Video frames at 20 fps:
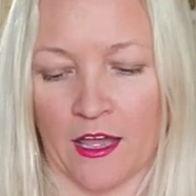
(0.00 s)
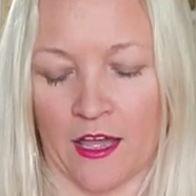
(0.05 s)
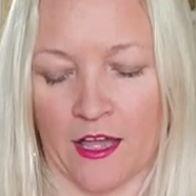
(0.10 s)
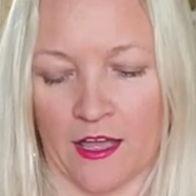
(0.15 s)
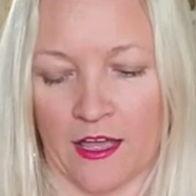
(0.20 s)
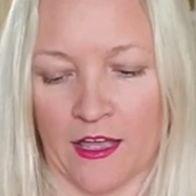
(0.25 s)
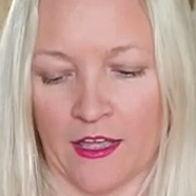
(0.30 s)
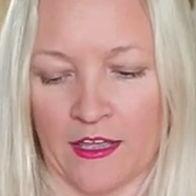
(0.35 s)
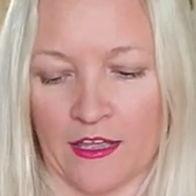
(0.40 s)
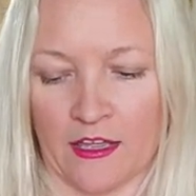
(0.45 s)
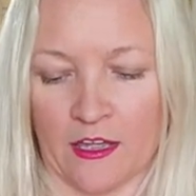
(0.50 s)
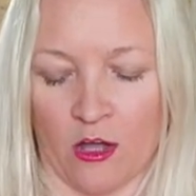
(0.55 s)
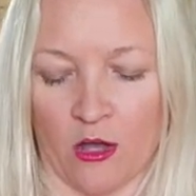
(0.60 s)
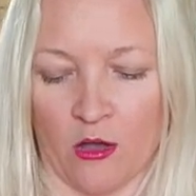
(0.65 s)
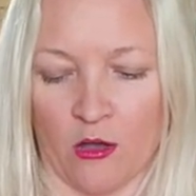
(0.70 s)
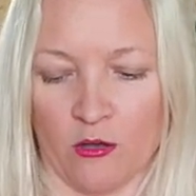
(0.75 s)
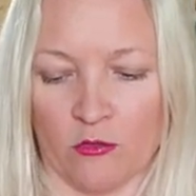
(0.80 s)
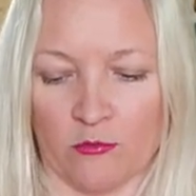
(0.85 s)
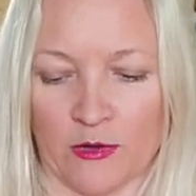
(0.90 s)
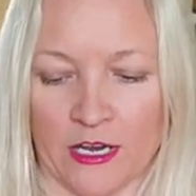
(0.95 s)
I
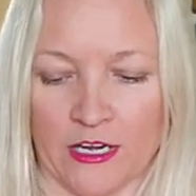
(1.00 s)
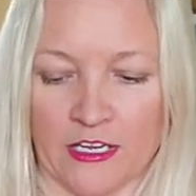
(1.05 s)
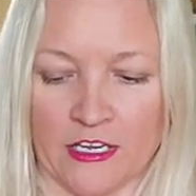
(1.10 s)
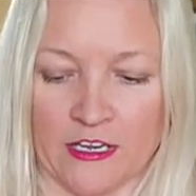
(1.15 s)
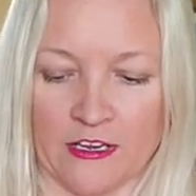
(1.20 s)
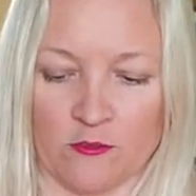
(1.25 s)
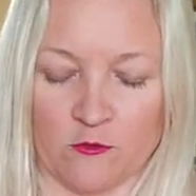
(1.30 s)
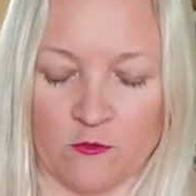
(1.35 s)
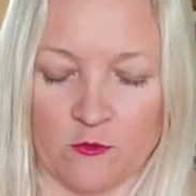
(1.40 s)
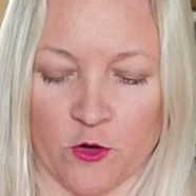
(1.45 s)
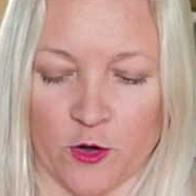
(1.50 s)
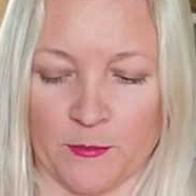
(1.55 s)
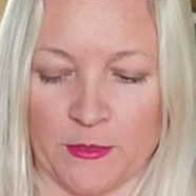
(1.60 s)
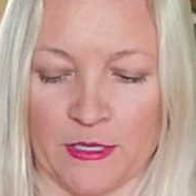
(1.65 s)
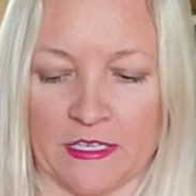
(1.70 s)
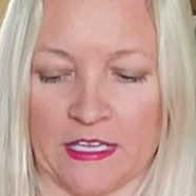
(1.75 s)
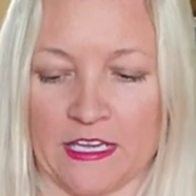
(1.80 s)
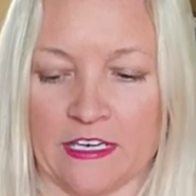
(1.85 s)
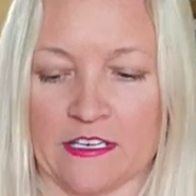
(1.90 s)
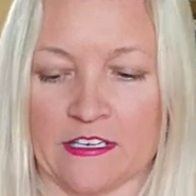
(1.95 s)
already
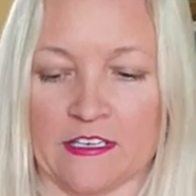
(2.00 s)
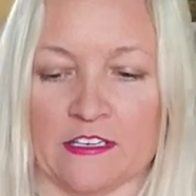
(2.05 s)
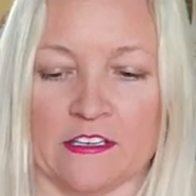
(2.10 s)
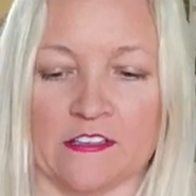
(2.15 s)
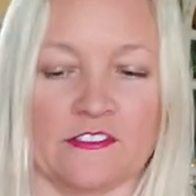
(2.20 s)
formulated an